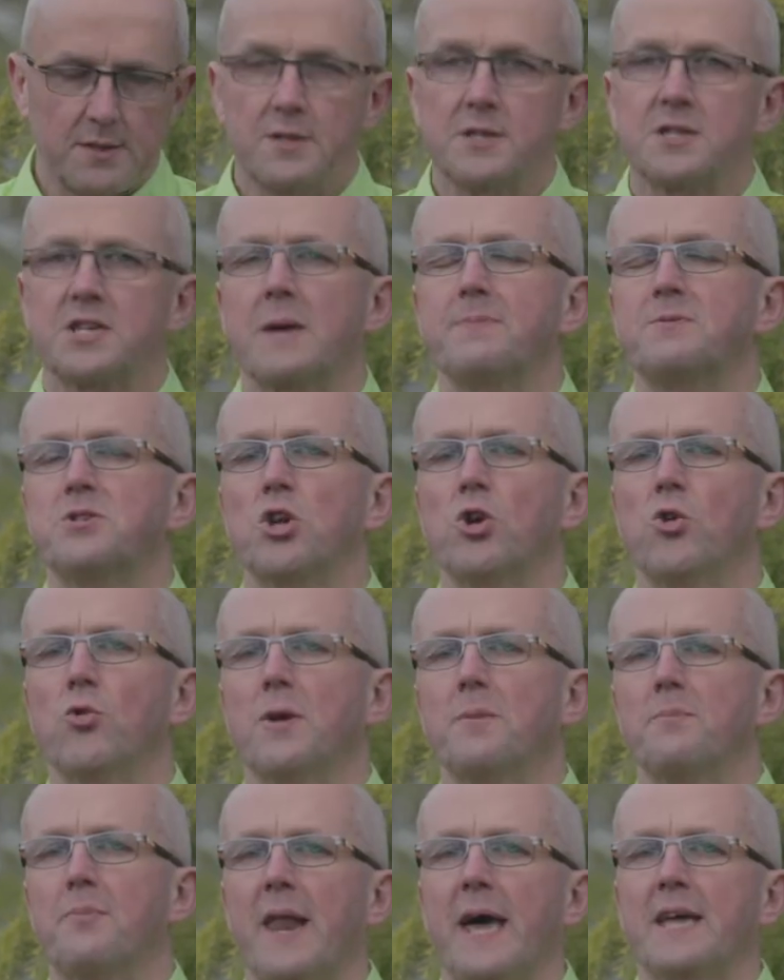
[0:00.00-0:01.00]
Step two
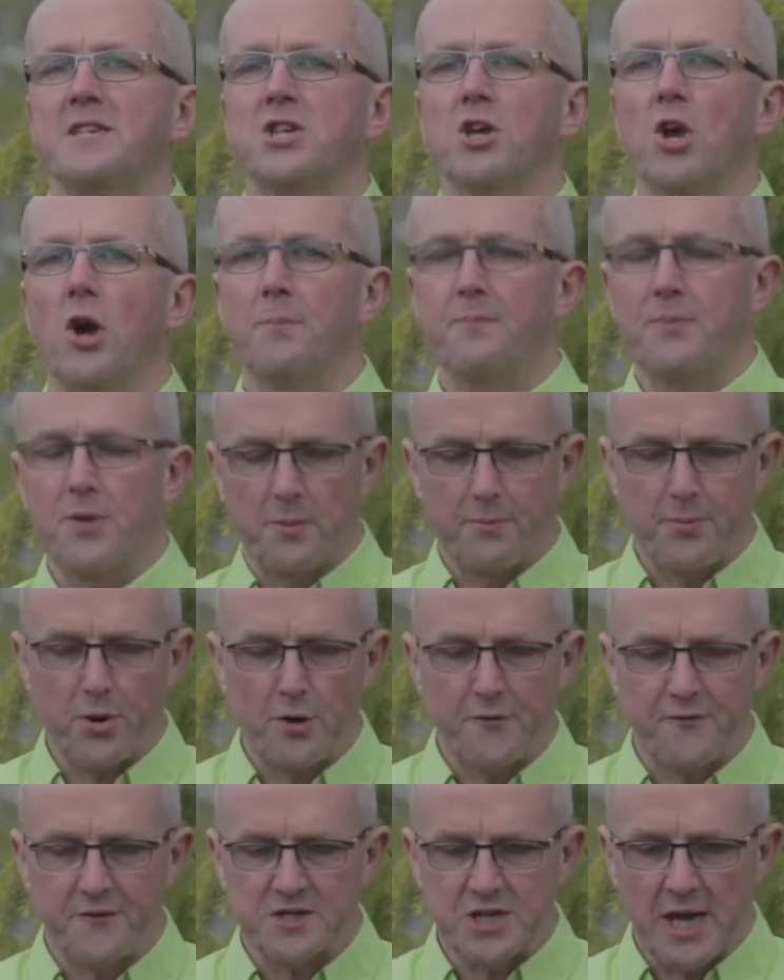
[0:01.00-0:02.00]
in planting up your
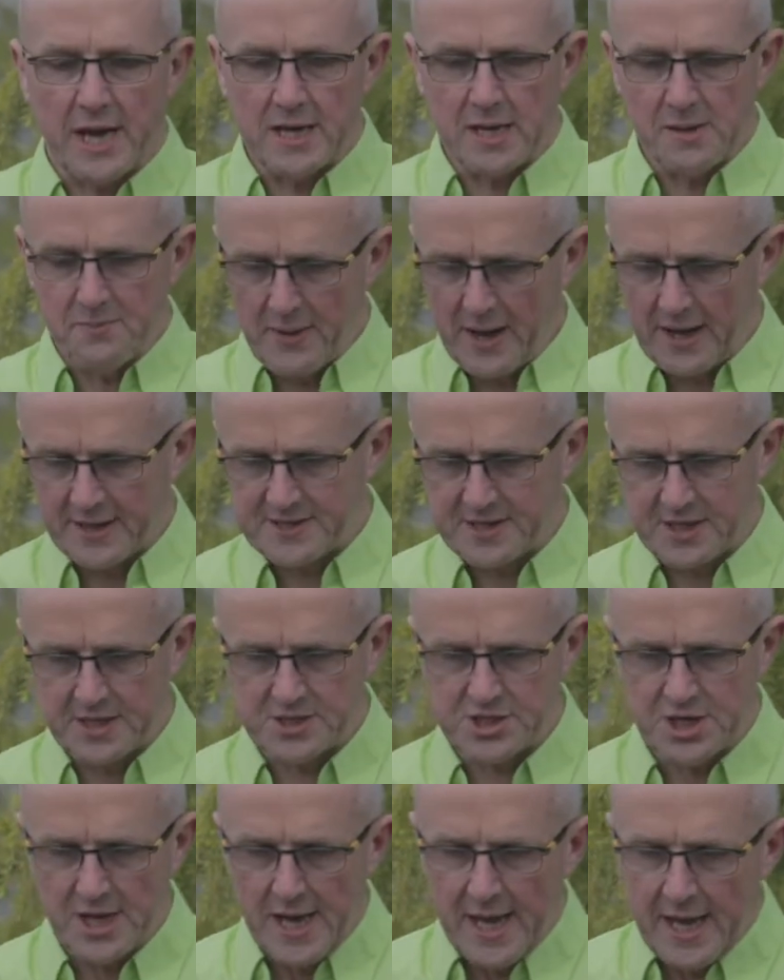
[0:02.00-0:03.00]
perfect hanging
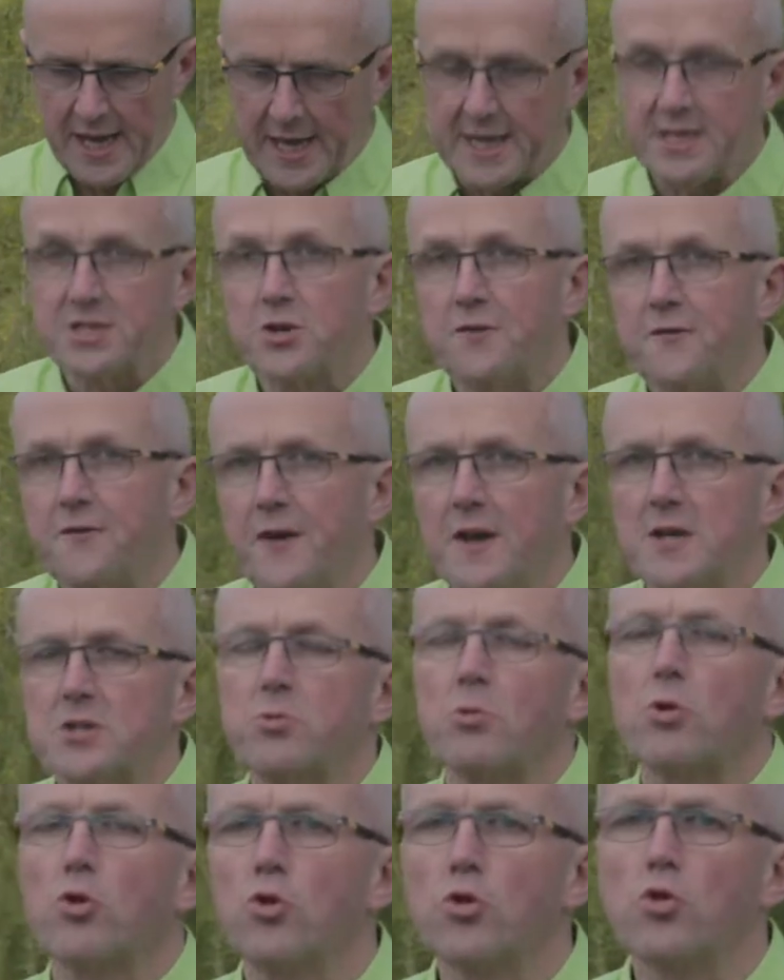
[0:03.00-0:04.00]
basket is to fill it
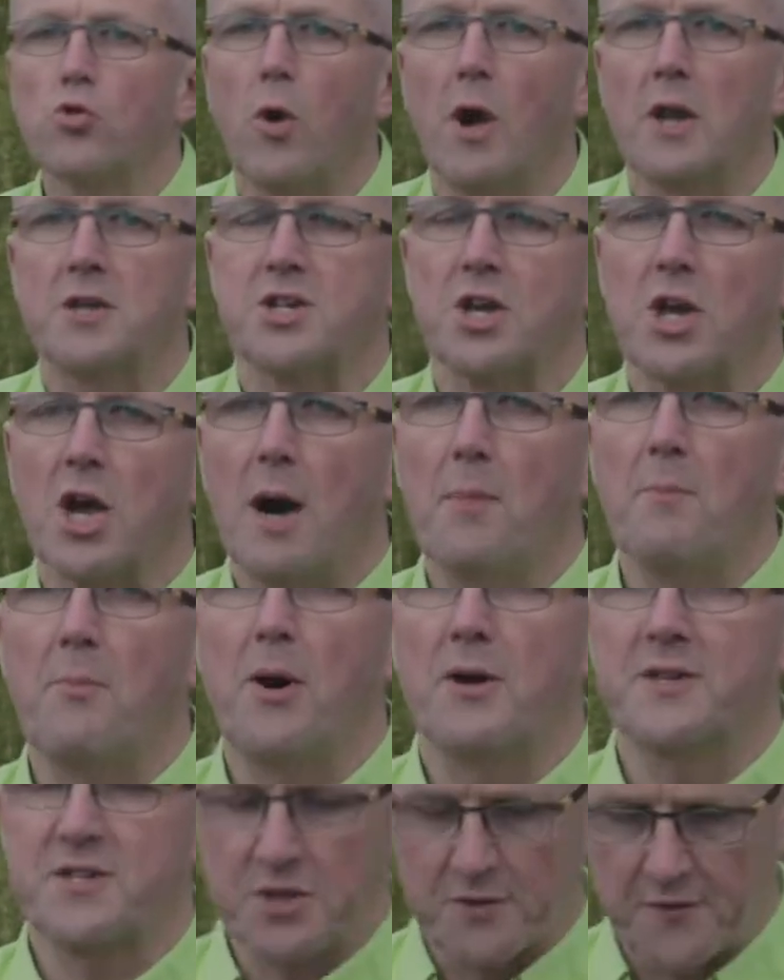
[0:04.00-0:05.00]
with good quality
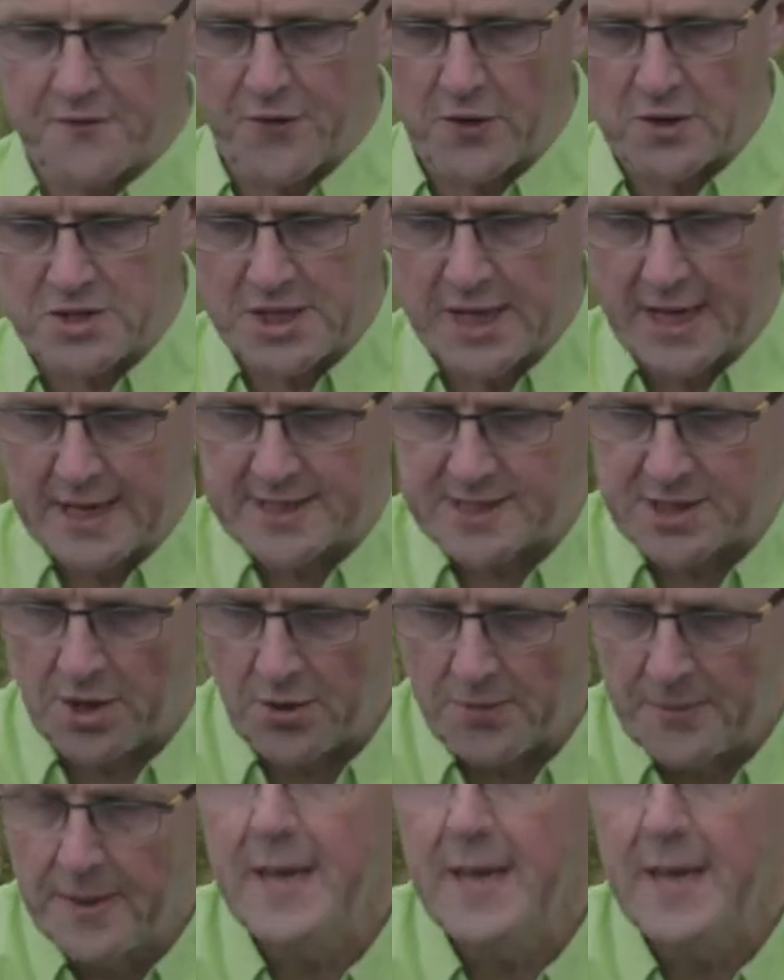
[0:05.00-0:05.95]
compost and fertiliser.